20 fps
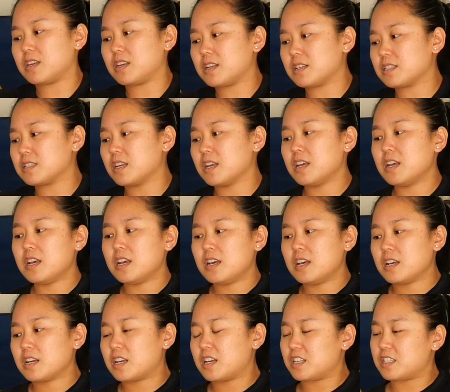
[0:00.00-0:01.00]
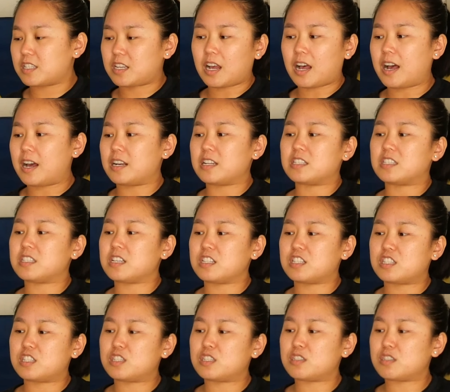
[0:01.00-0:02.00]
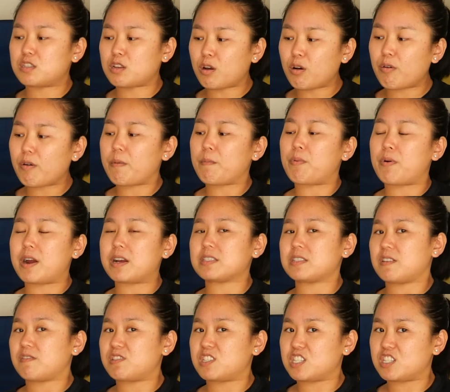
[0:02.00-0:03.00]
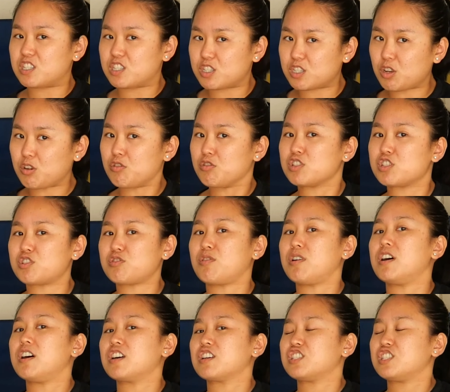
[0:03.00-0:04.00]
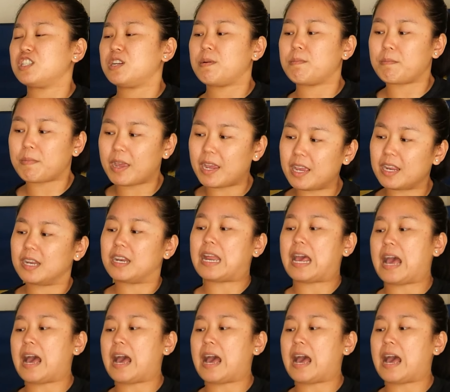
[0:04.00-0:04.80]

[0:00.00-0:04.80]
things. Because God, it's so impressive. She's so strong. She made it